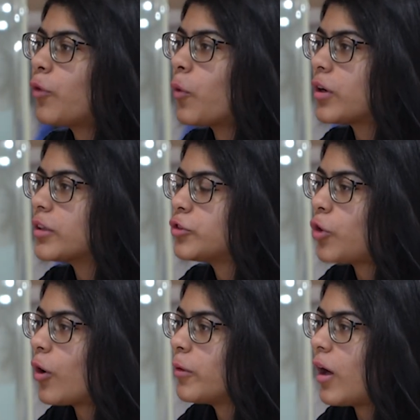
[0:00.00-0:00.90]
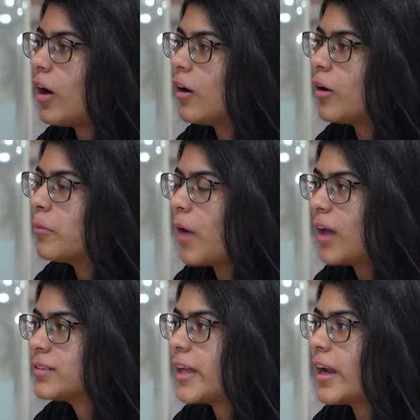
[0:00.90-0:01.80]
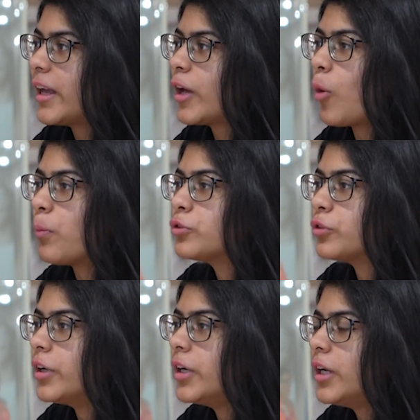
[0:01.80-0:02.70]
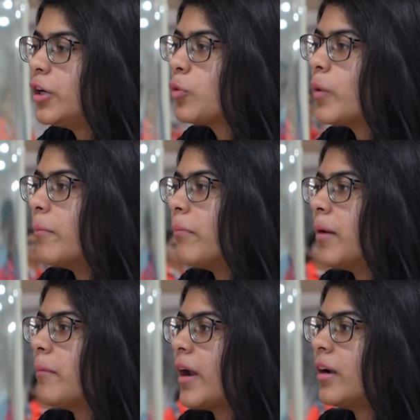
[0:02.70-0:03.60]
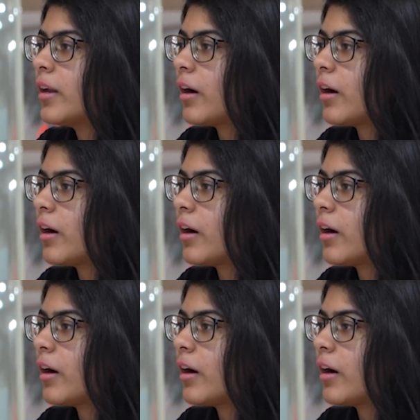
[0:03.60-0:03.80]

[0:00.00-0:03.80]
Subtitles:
focused on us getting an opportunity to implement